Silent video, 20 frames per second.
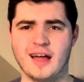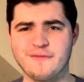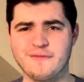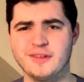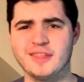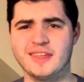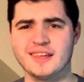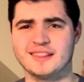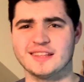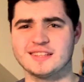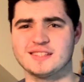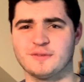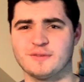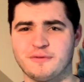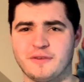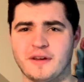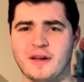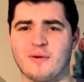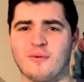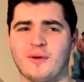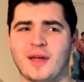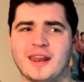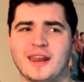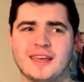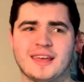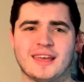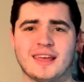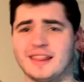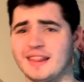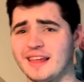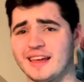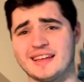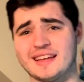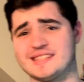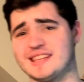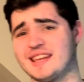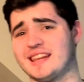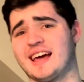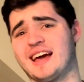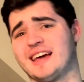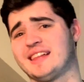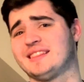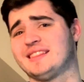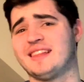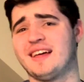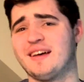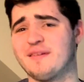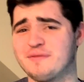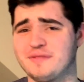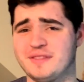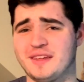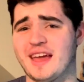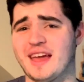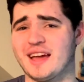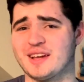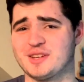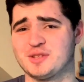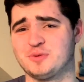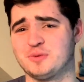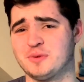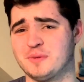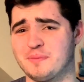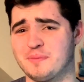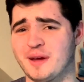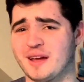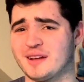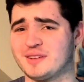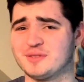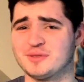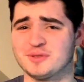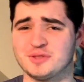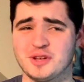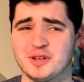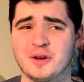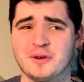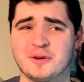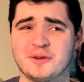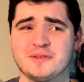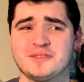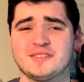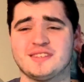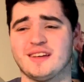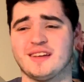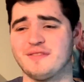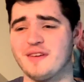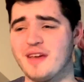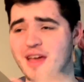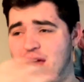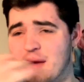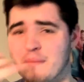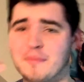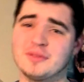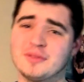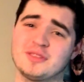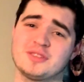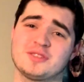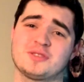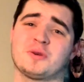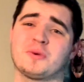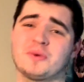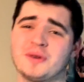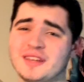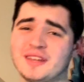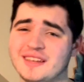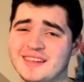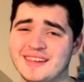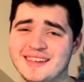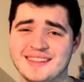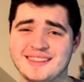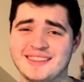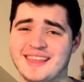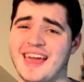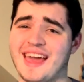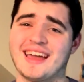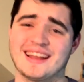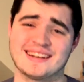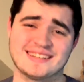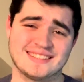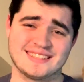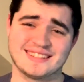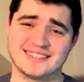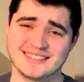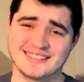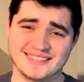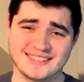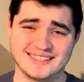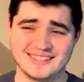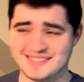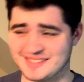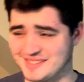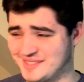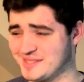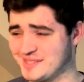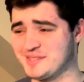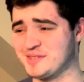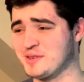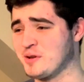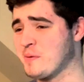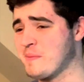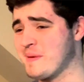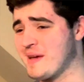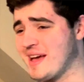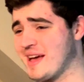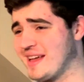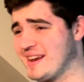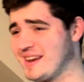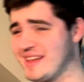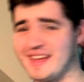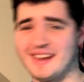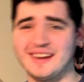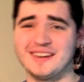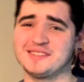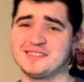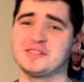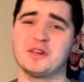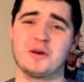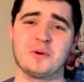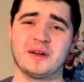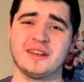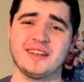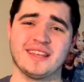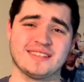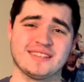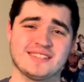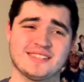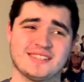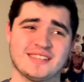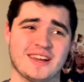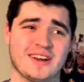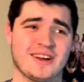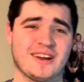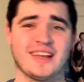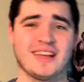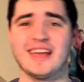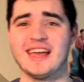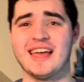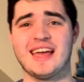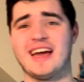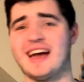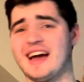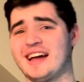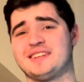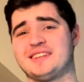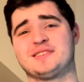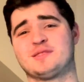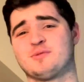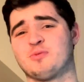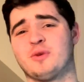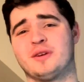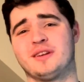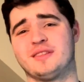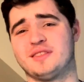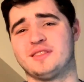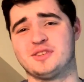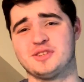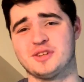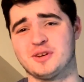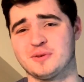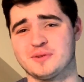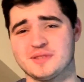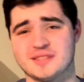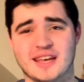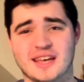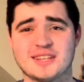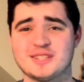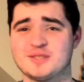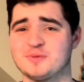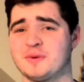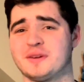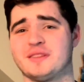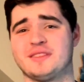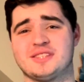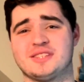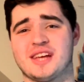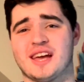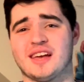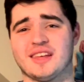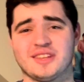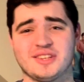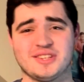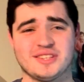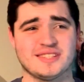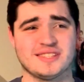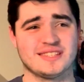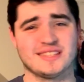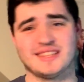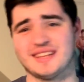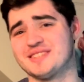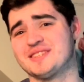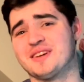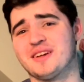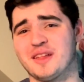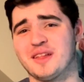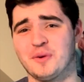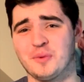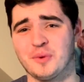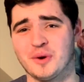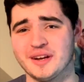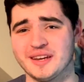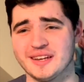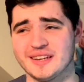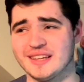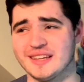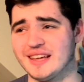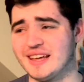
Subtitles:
feel like that's a fair rating. Like I said, I love the actual Impractical Jokers stuff, but the story and the acting is just so bad and so unnecessary. I just wanted the jokes. I just wanted the challenges. That's all I wanted.